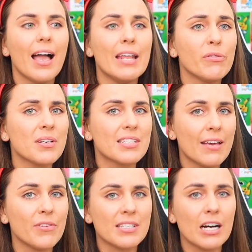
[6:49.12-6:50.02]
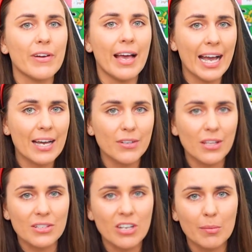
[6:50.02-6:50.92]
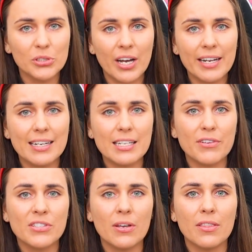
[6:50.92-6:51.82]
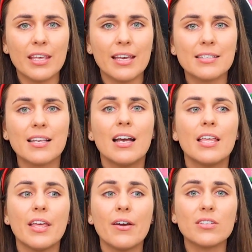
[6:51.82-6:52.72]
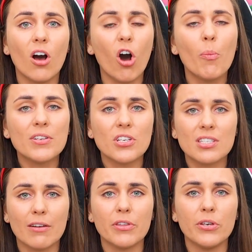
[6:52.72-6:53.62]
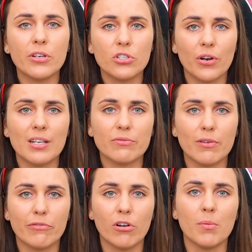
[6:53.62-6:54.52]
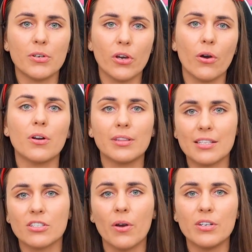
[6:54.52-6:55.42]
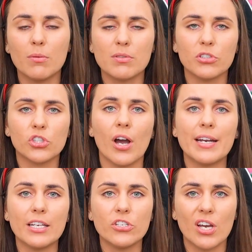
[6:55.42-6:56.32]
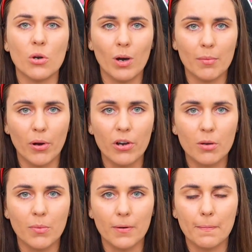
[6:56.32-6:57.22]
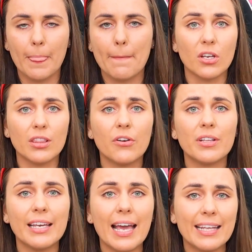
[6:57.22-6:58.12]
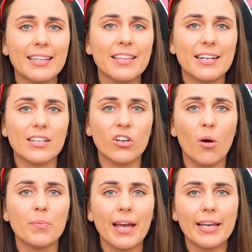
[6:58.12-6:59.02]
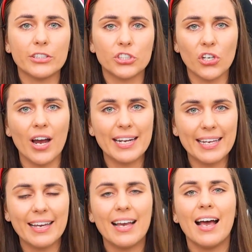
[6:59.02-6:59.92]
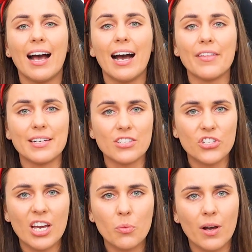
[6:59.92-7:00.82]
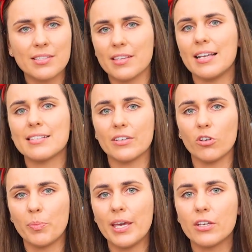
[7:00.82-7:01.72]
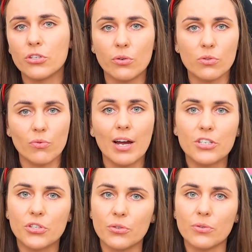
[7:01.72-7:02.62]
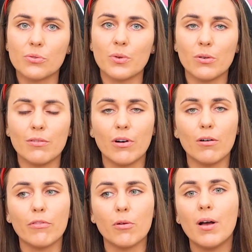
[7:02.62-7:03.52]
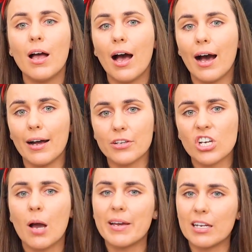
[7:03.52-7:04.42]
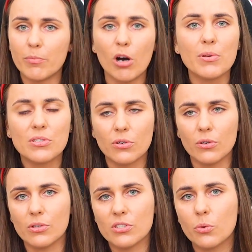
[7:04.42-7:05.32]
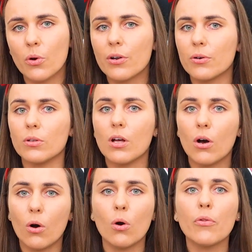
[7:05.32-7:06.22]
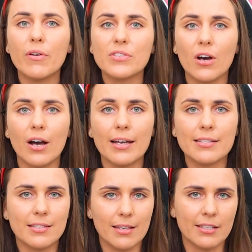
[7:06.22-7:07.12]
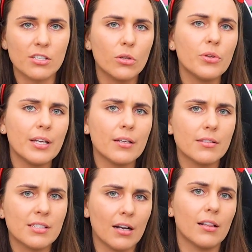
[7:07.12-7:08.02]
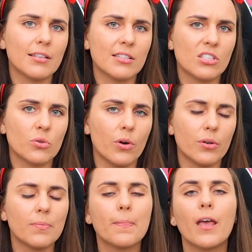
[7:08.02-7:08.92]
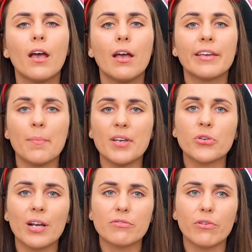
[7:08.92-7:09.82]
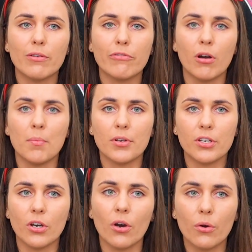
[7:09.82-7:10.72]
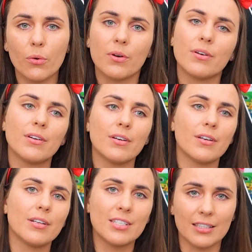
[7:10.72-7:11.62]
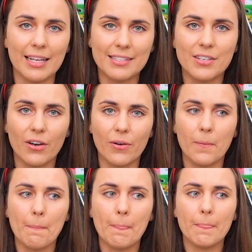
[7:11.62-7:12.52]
And if you want to save yourself a heck of a lot of time shiny hunting for certain things, there is a whole bunch of stuff that you can transfer from Go to Let's Go in terms of shiny Gen 1 Pokemon. So literally anything that is a Comday shiny, that is Gen 1, so things like your Pikachus, Raichus when you evolve them, Charmander, Bulbasaur, Squirtle, all those guys, excluding Sunglasses Squirtle, can be transferred from Go to Let's Go.